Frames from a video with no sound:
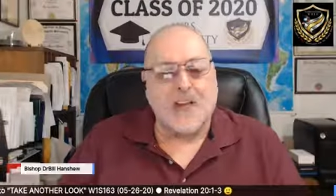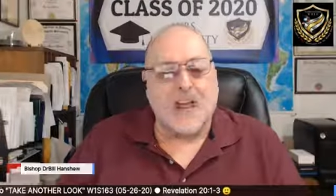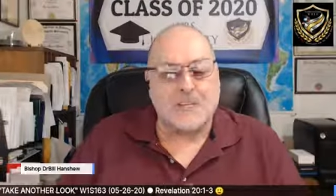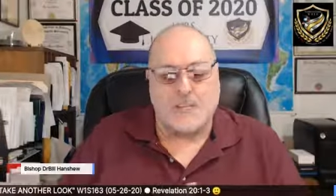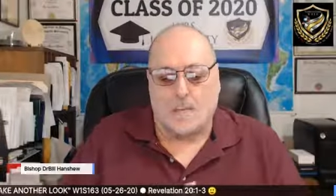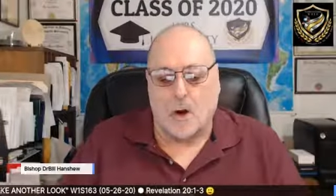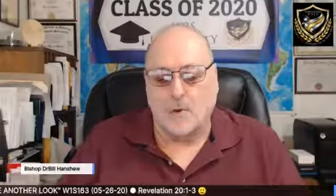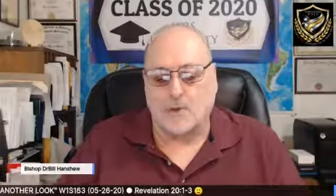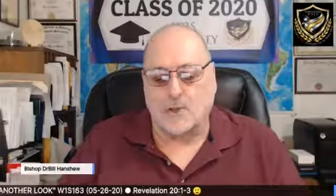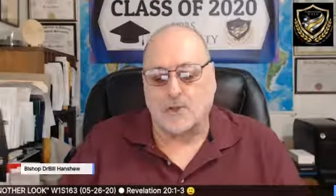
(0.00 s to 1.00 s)
as
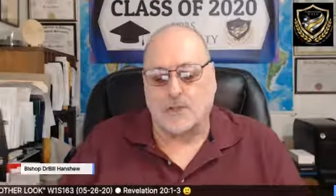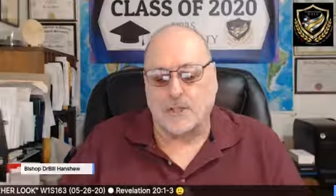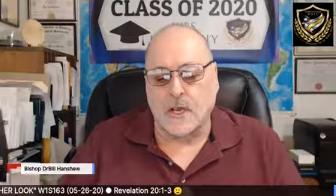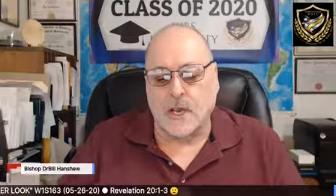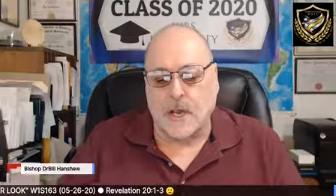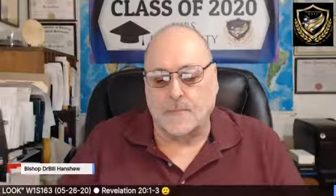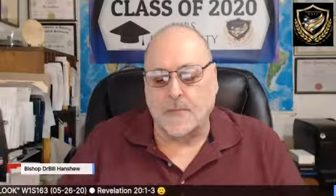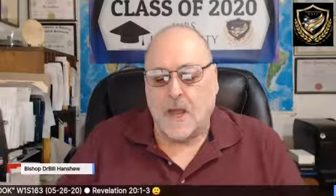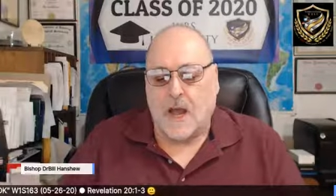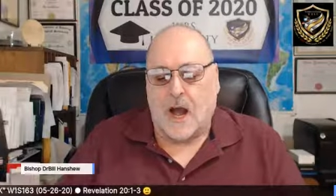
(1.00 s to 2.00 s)
opposed to seeing
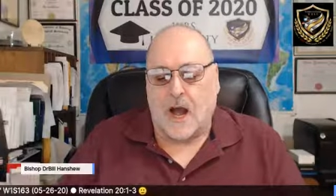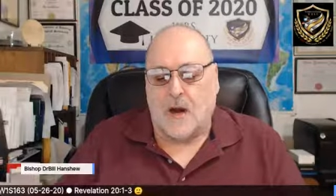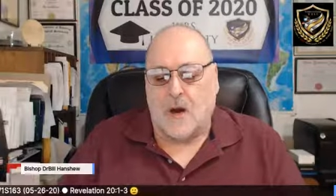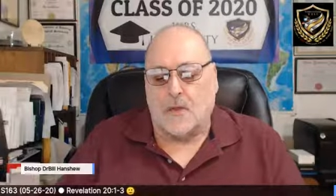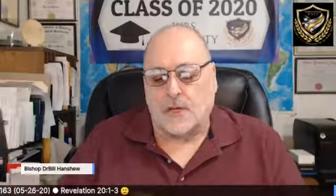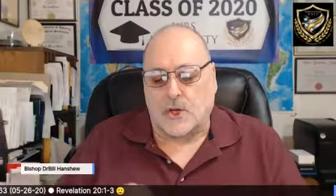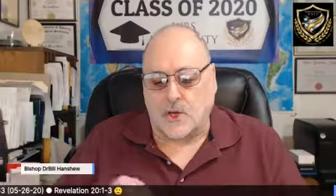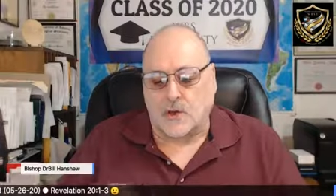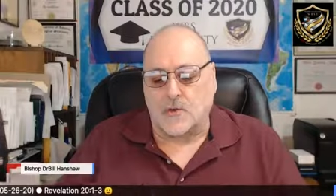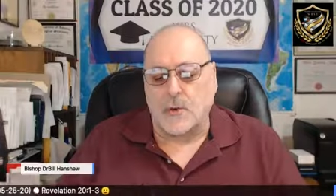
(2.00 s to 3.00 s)
uh, the
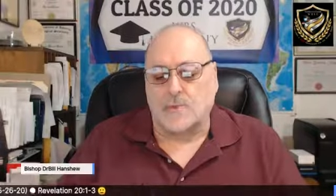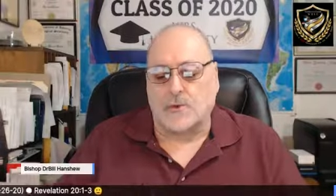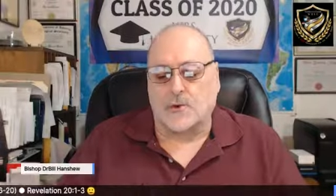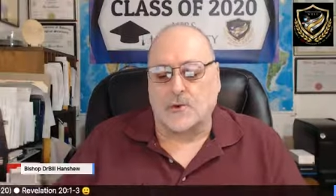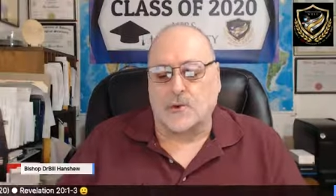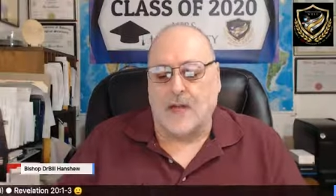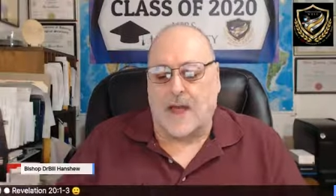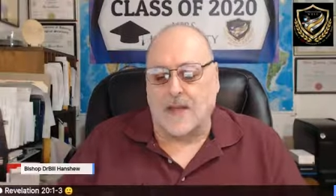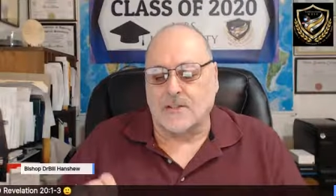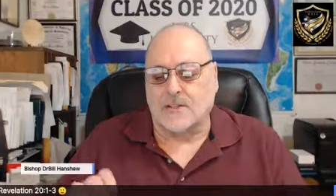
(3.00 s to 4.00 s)
scriptural
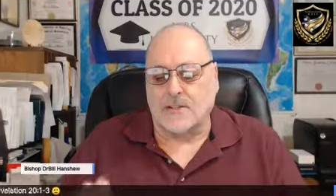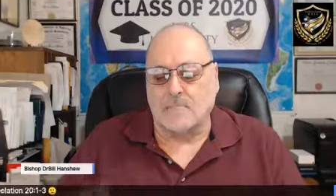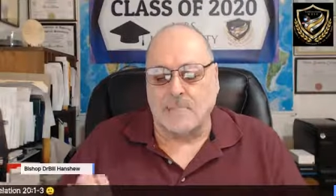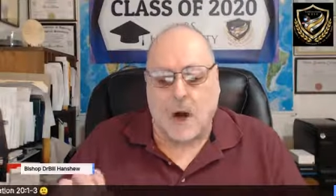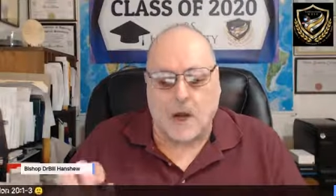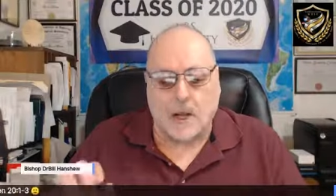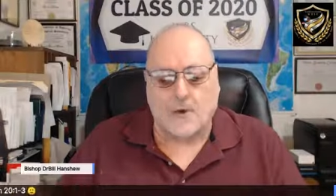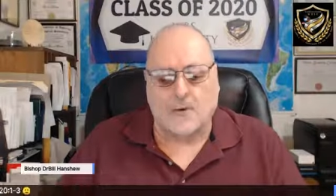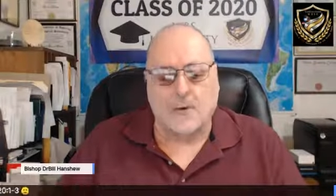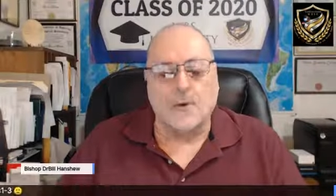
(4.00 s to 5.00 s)
and
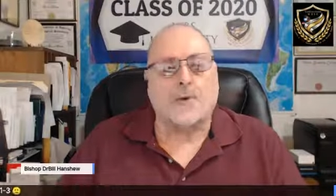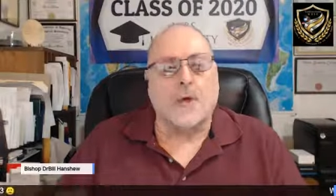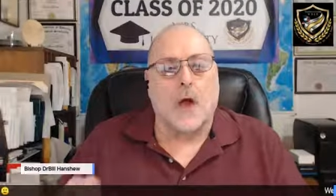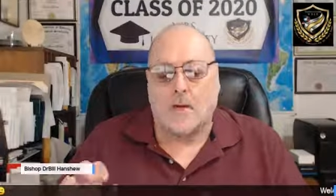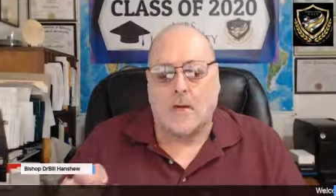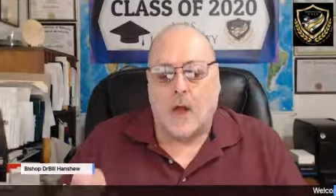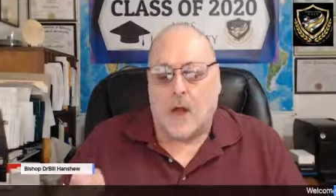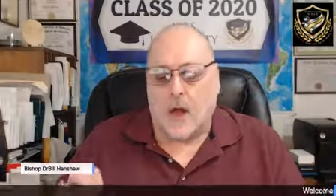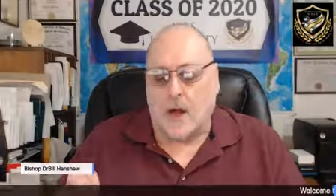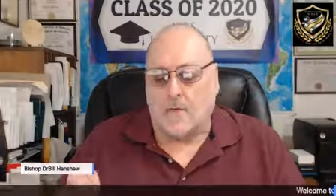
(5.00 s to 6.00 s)
symbolic truth of,
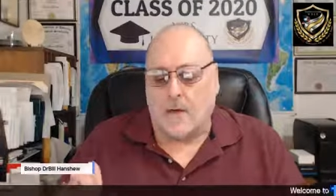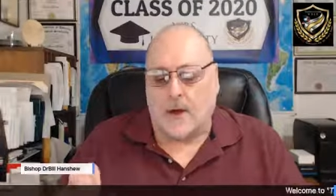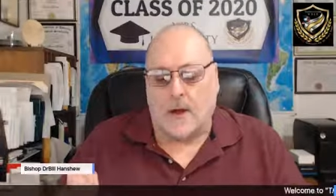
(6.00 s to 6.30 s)
of uh,